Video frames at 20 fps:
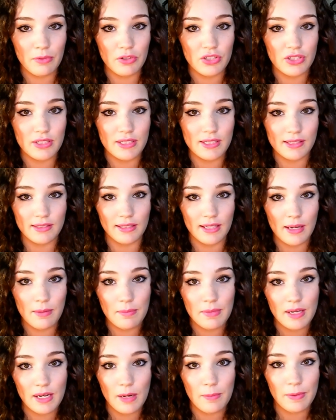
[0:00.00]
which is
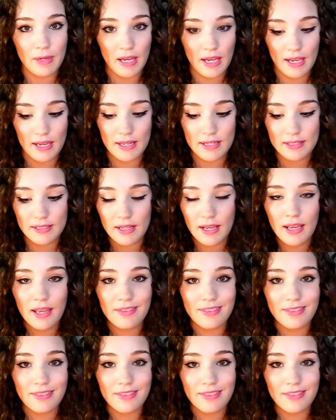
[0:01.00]
GlamMeUp8.